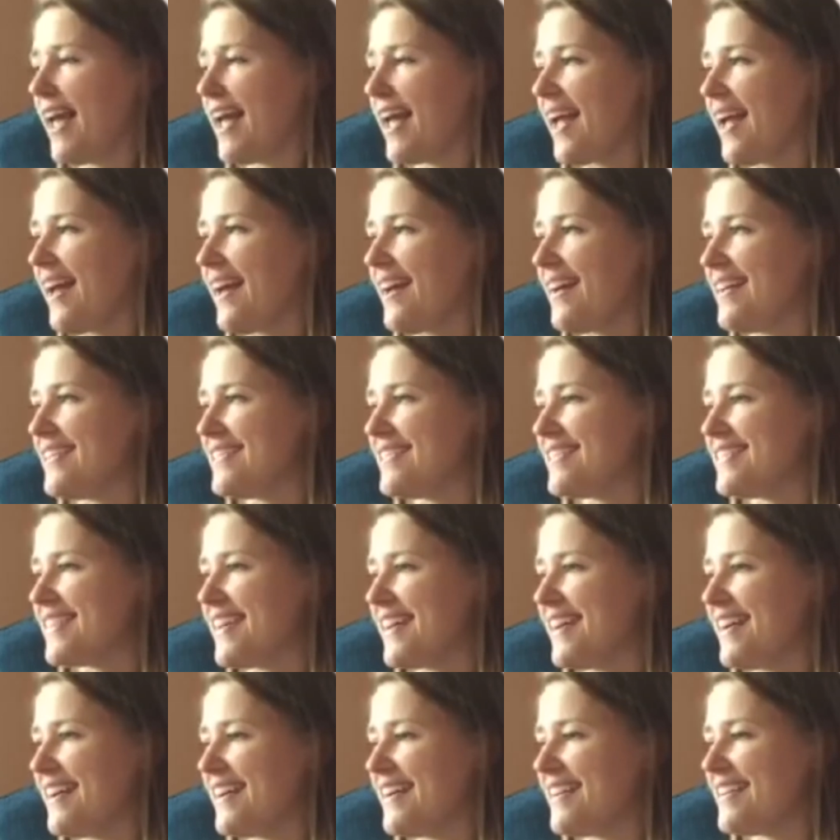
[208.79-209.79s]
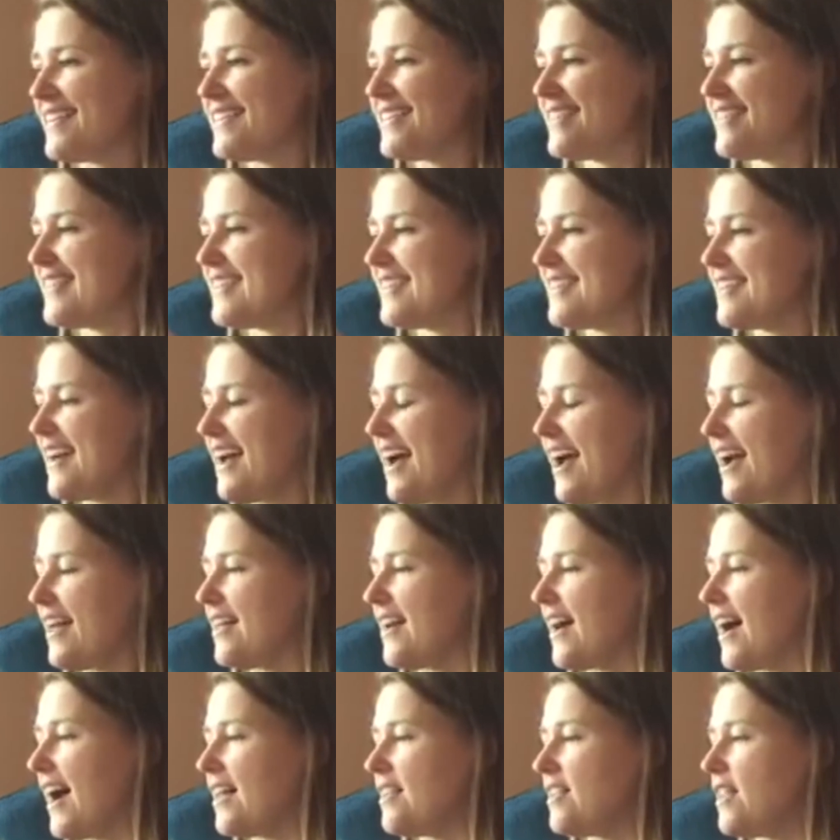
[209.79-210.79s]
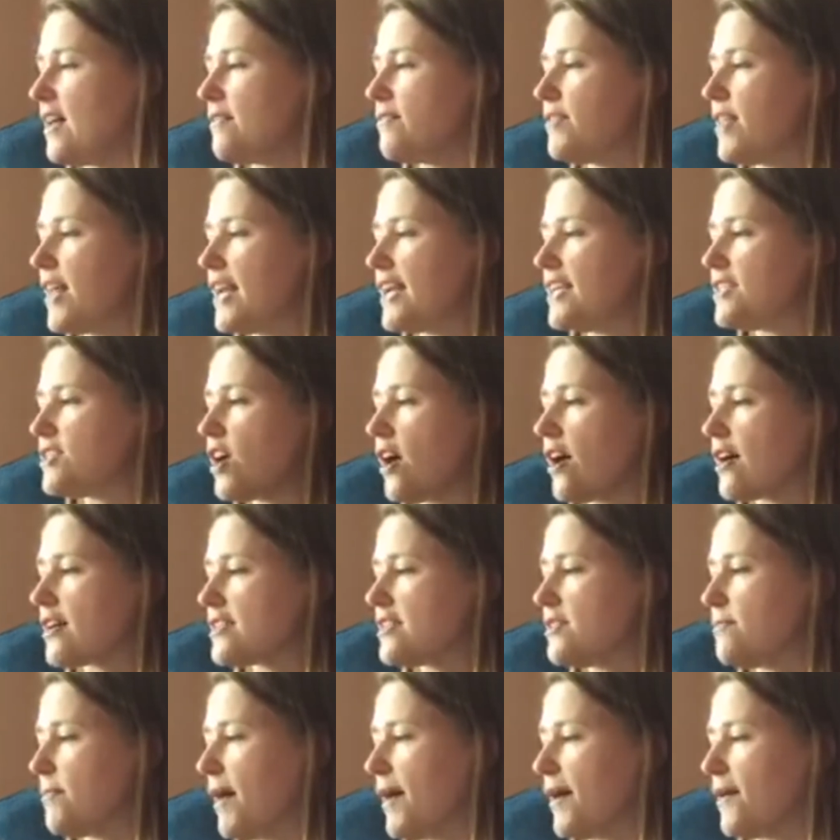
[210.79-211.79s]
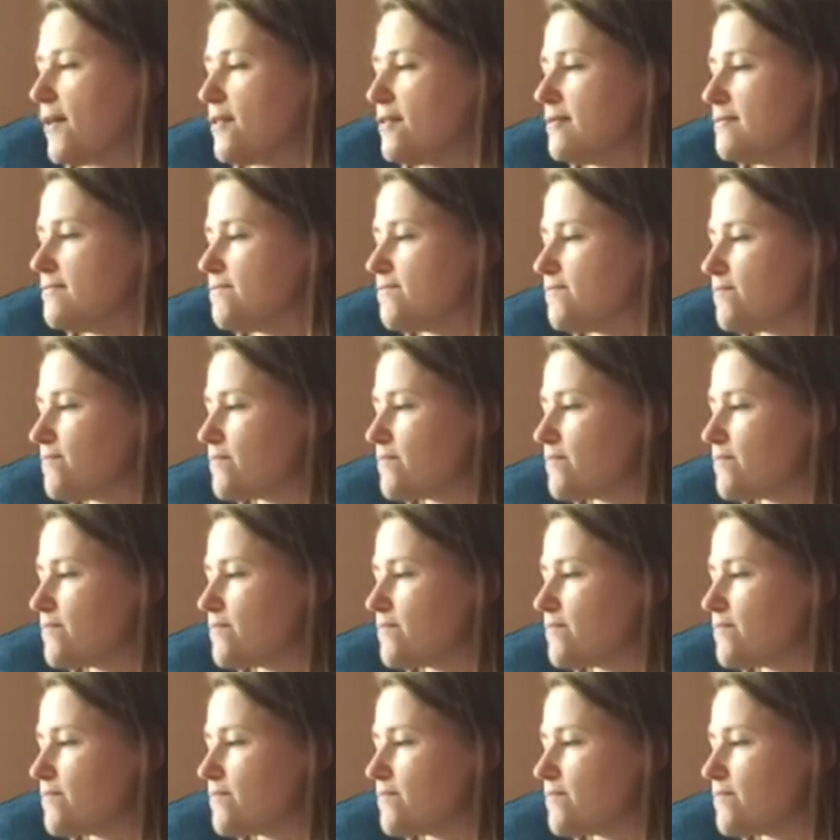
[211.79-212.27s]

And uh, I, I love that it talks about,